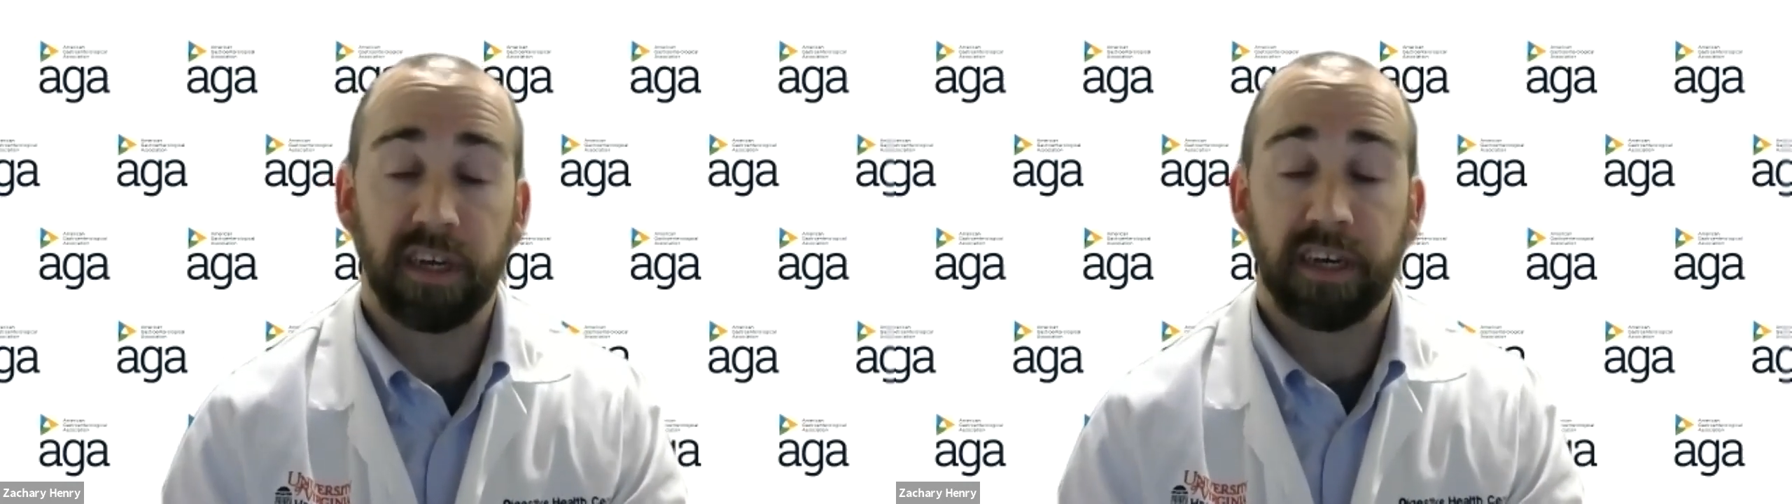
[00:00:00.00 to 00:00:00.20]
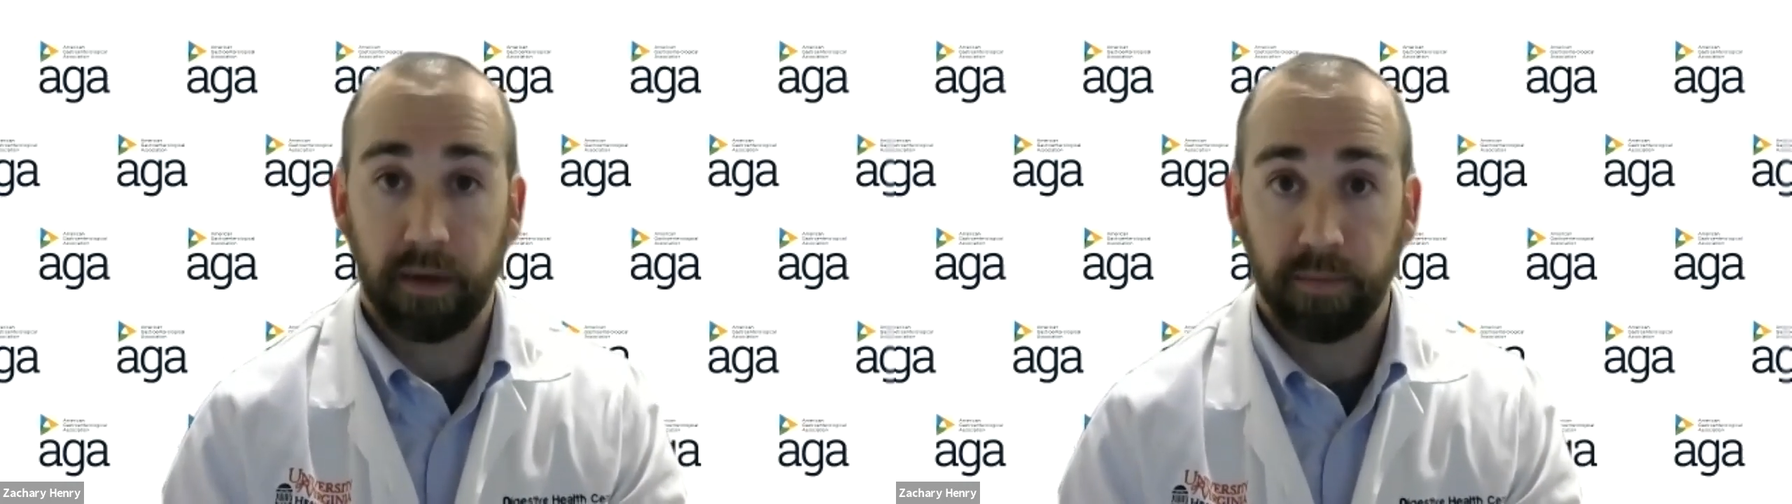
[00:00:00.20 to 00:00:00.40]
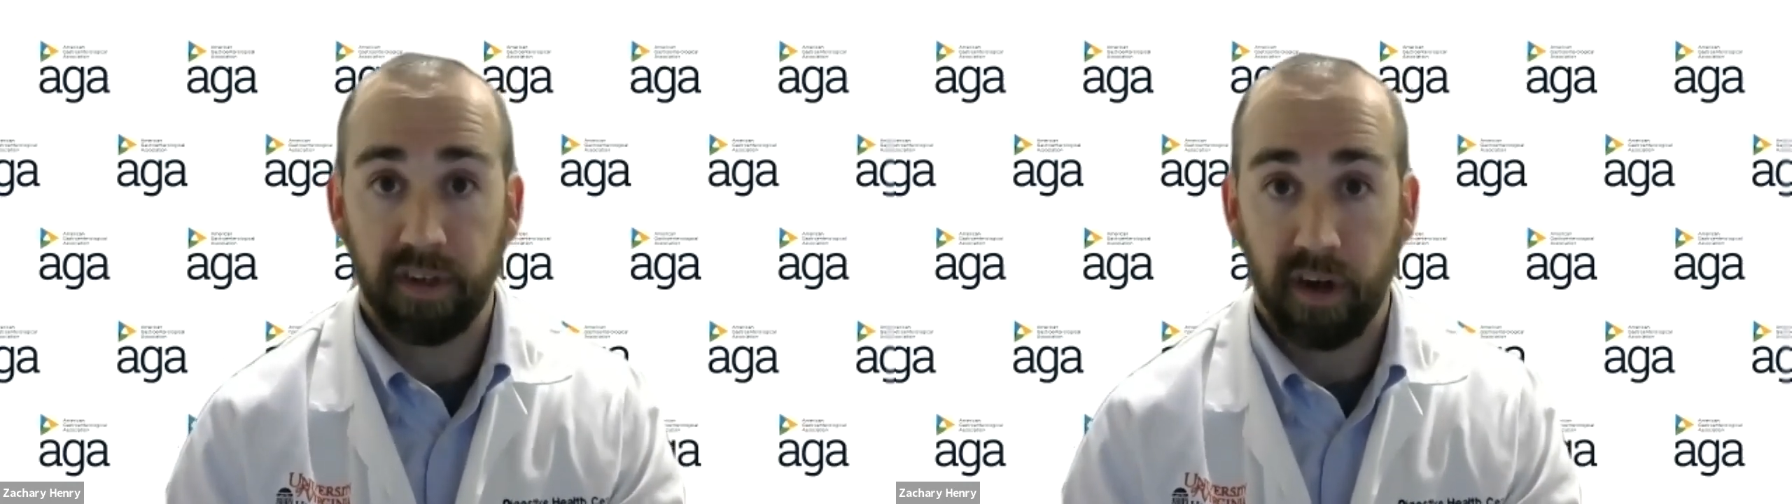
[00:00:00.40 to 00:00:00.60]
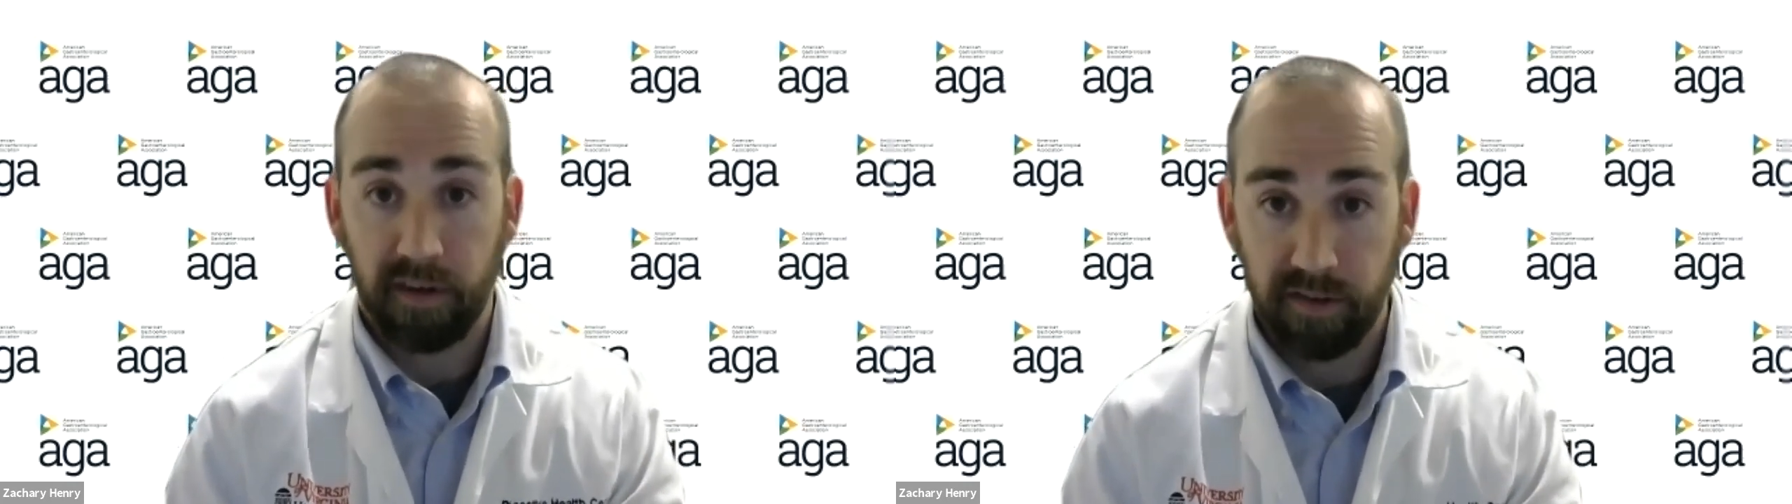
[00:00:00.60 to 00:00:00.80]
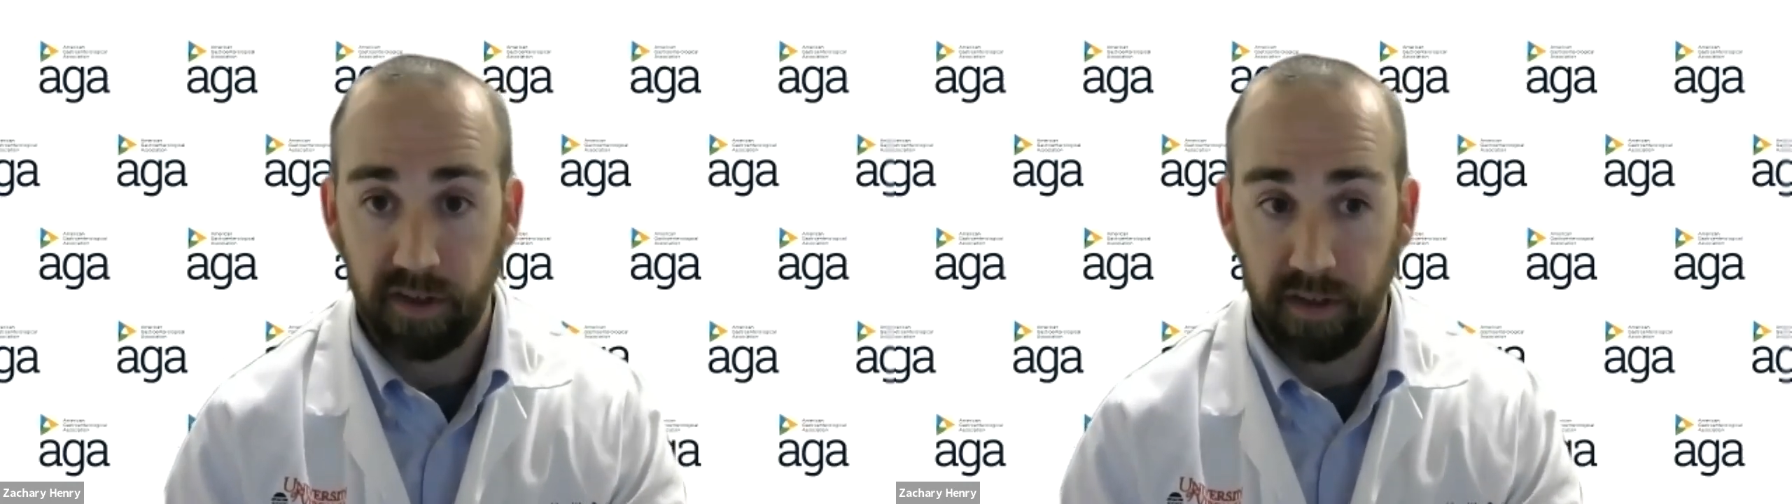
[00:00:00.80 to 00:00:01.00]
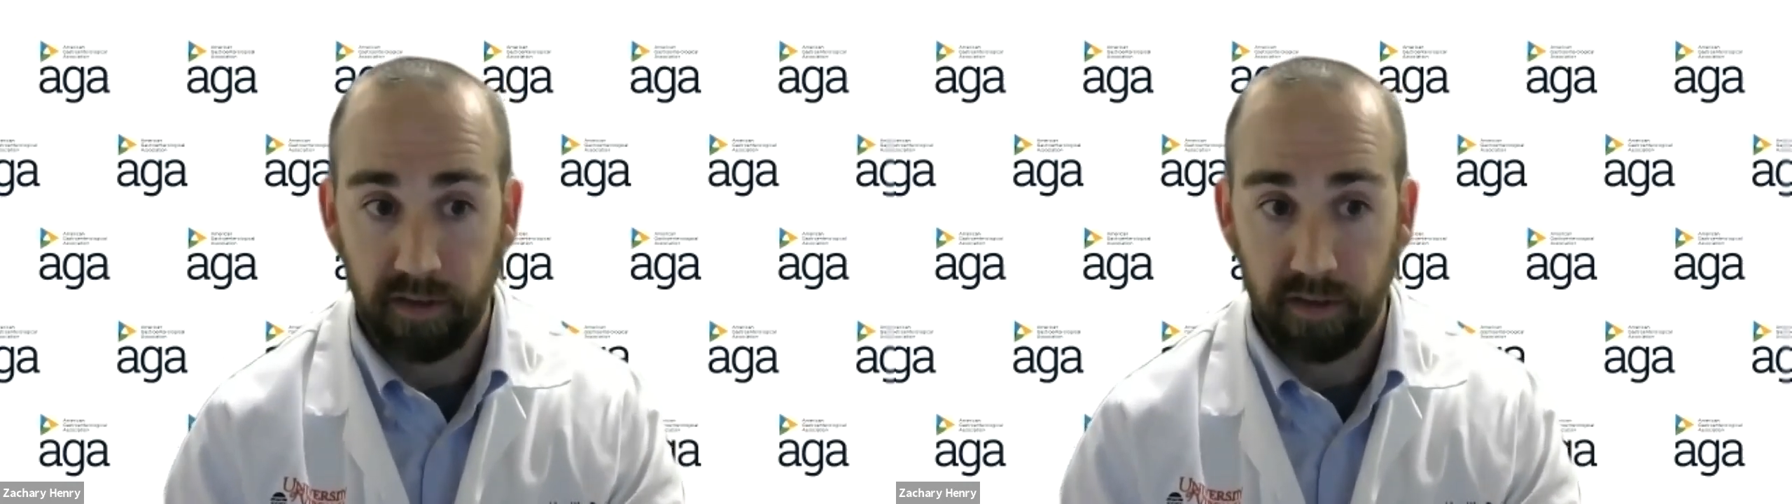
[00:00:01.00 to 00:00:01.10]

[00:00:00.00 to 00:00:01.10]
and Hepatology.